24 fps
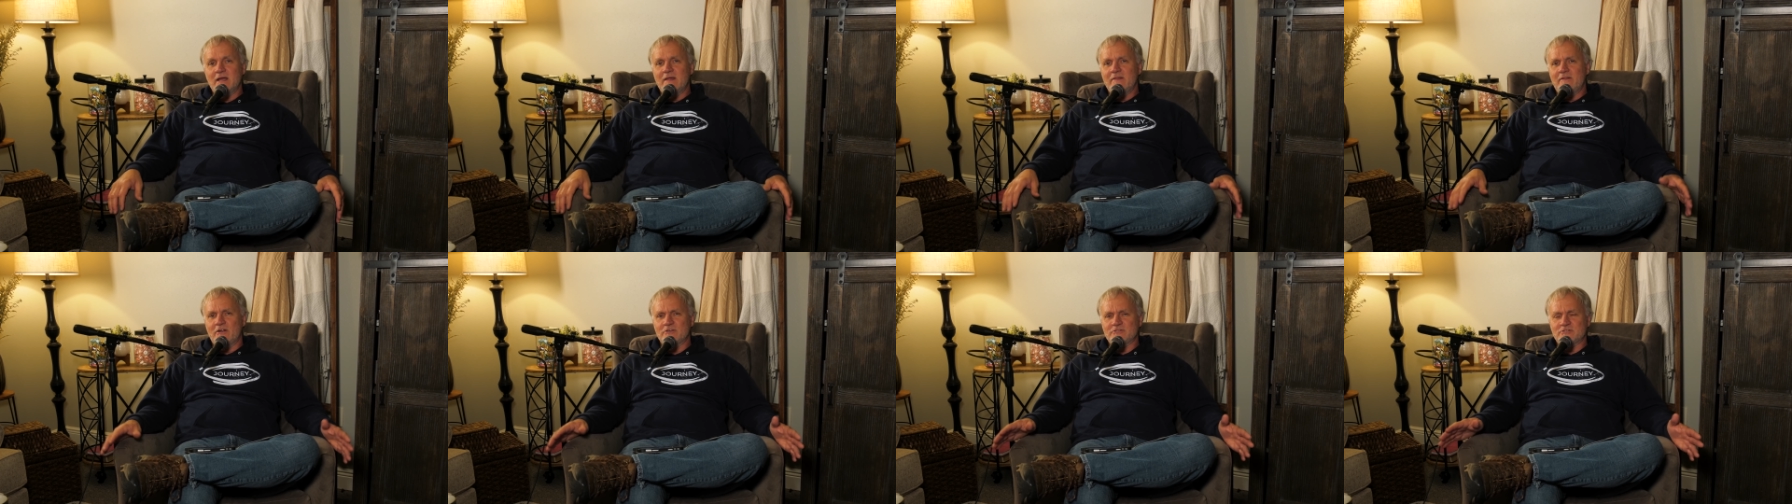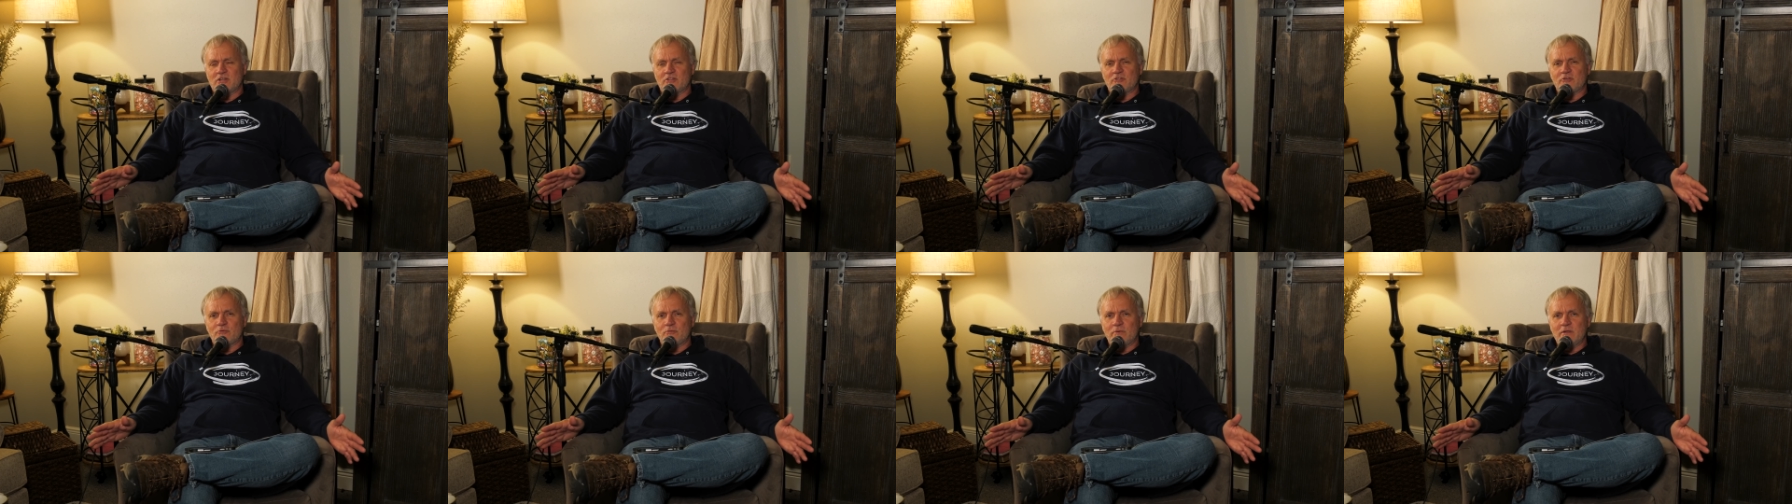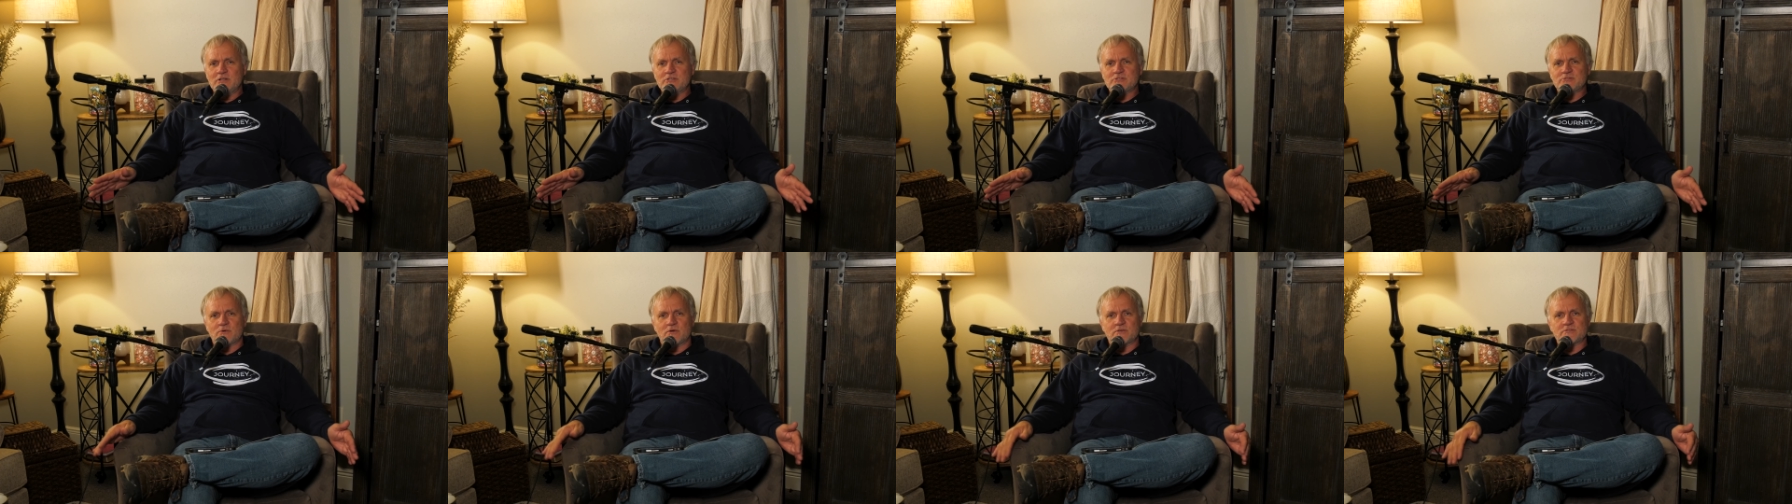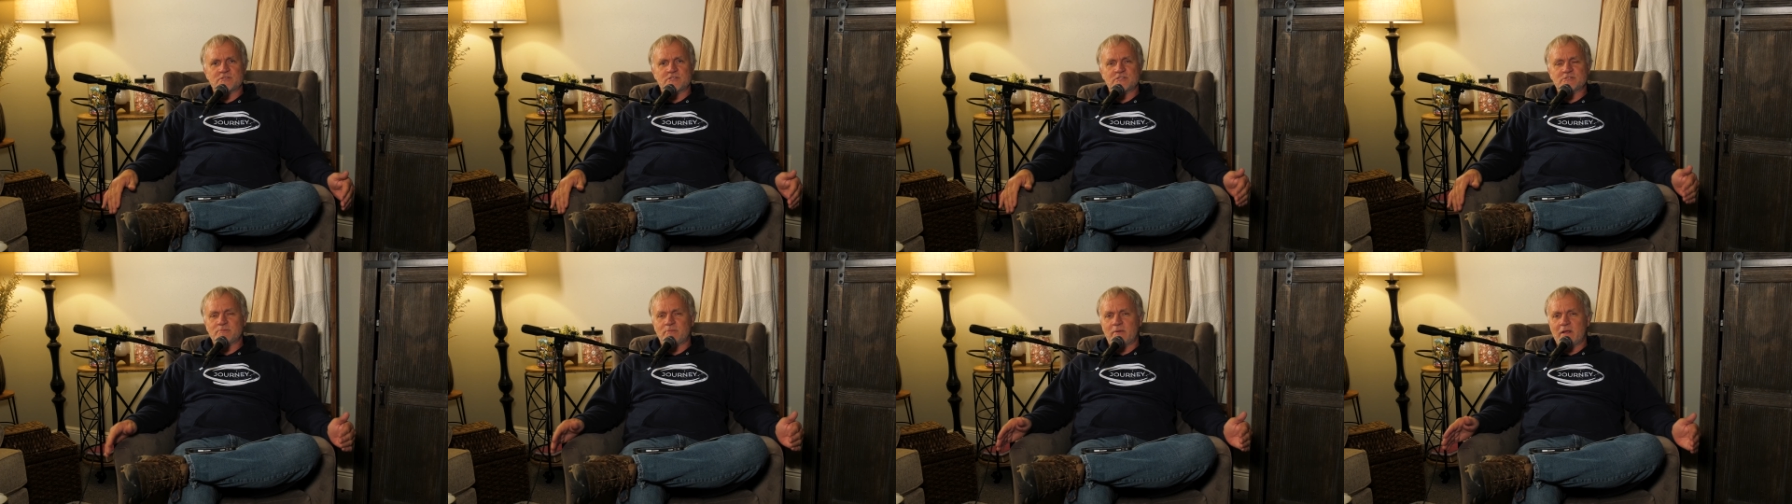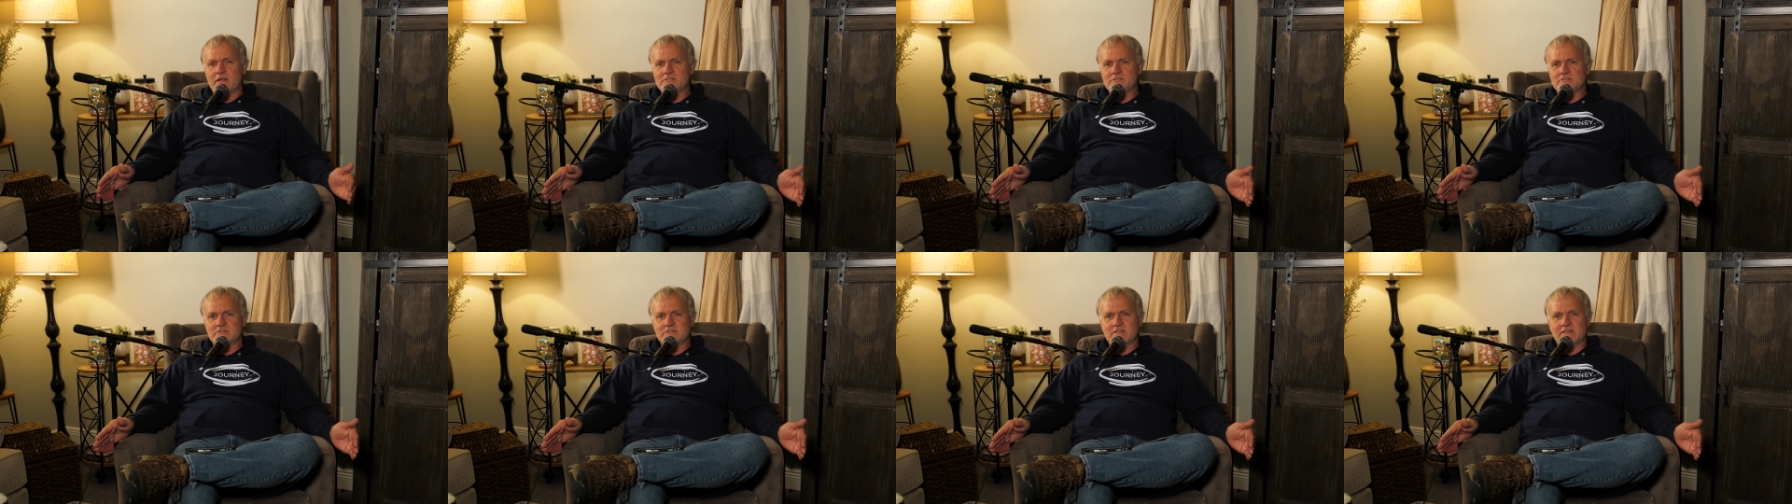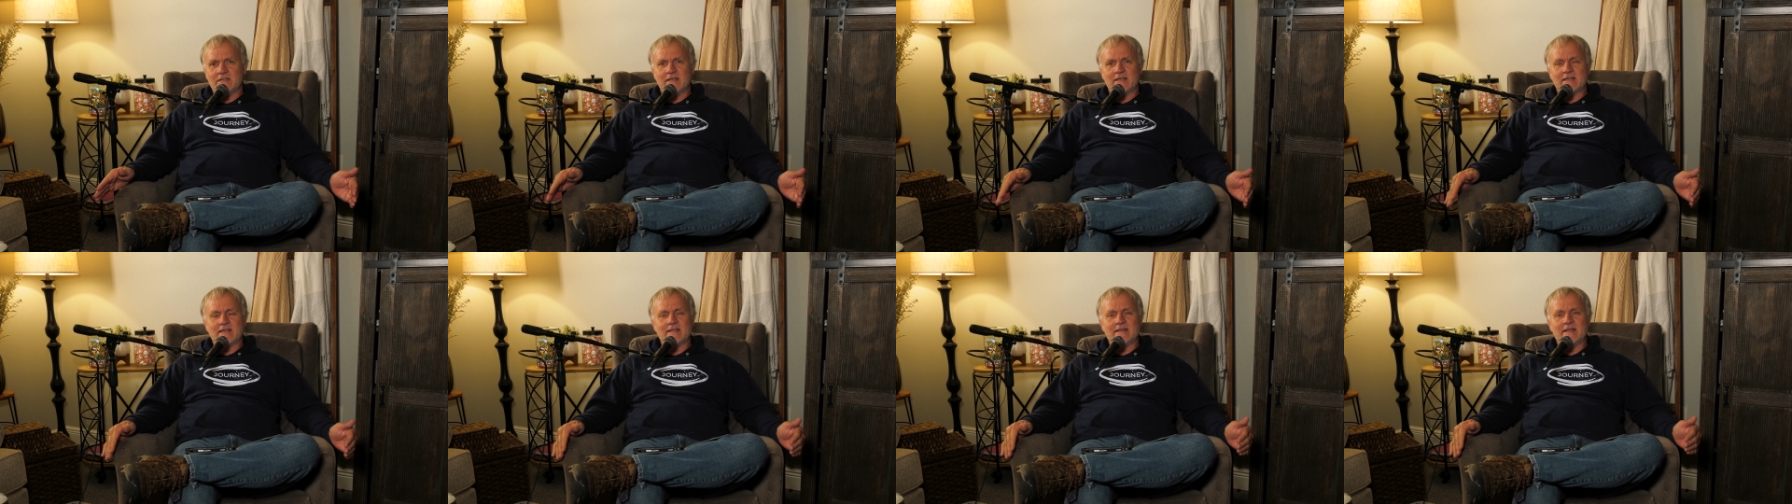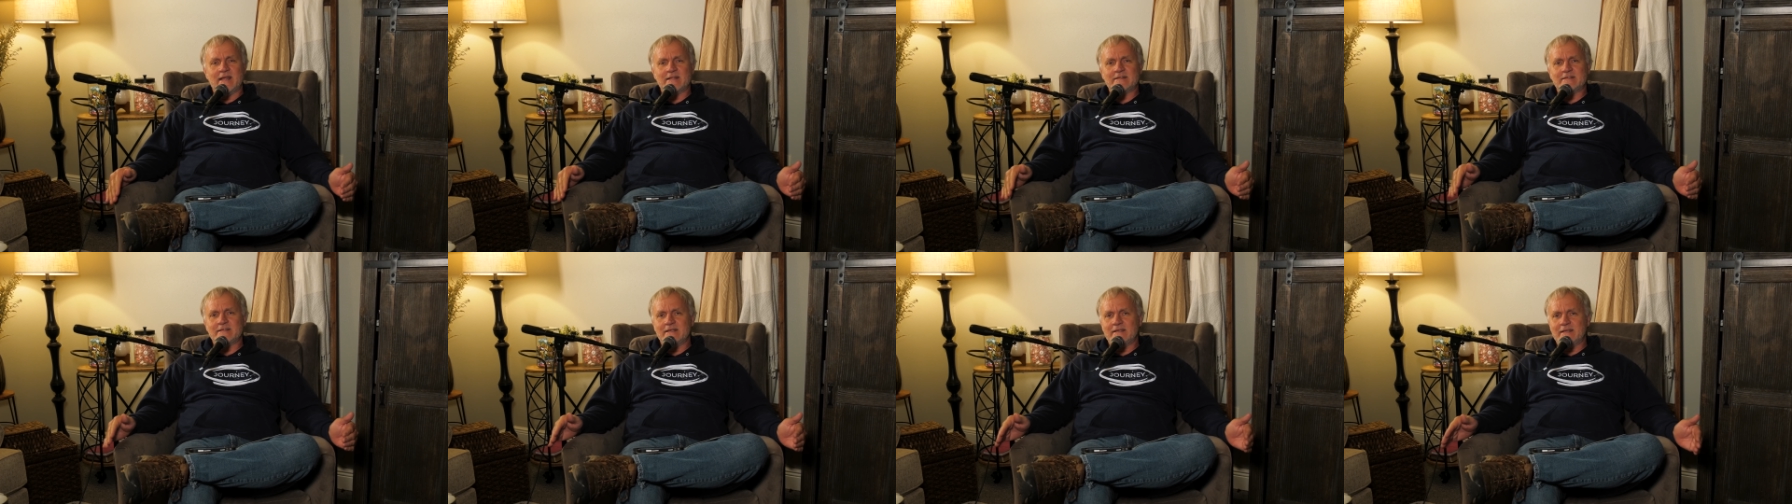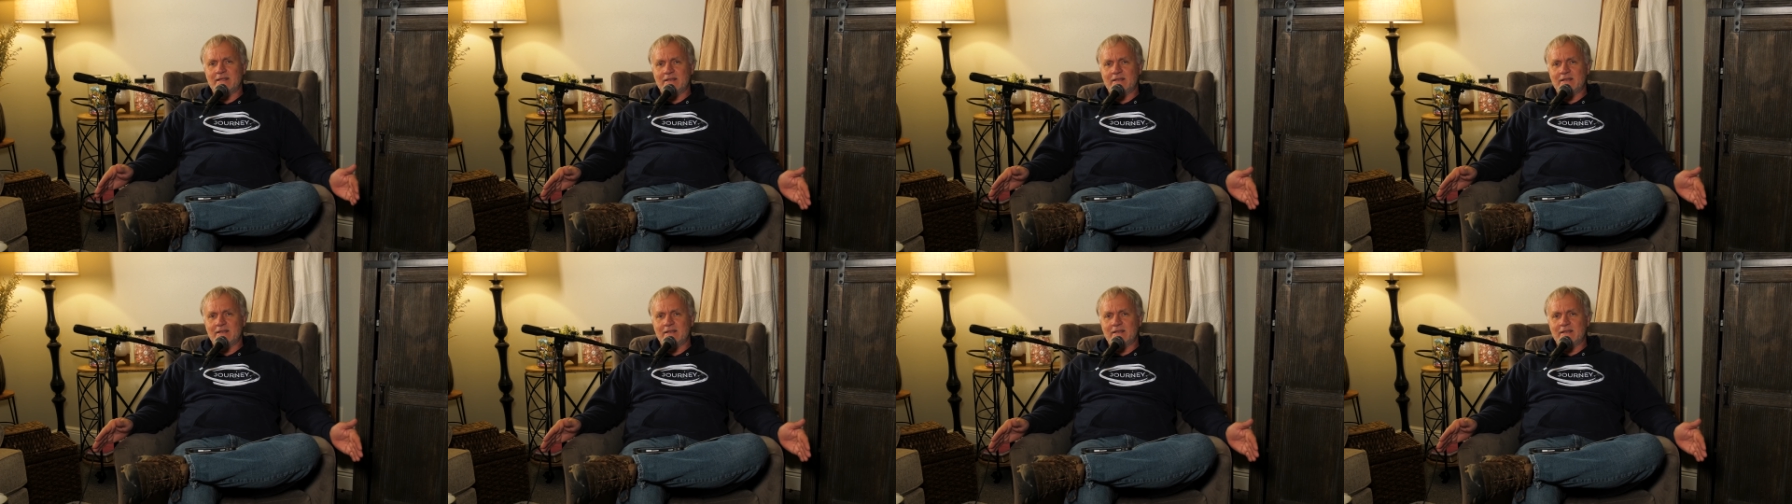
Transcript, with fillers: There's other resources, places to get connected,